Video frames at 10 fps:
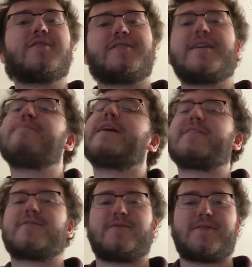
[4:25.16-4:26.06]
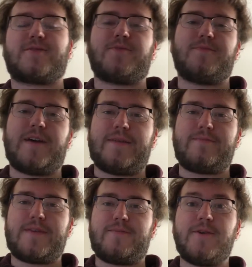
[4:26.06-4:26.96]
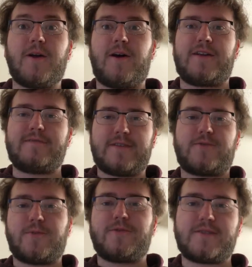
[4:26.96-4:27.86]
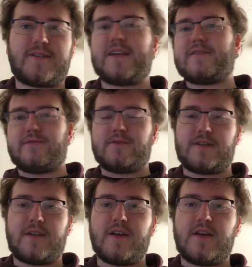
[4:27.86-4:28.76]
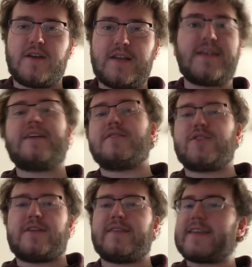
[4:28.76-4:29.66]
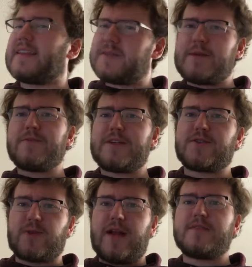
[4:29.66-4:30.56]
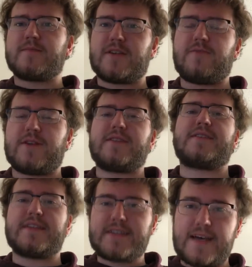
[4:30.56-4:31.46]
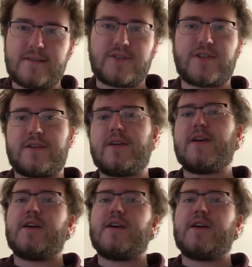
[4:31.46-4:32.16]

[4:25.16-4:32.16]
same pedestal as this group might be put on if this group was successful and intelligent and everything. That's the people he surrounds himself with, is the intelligent,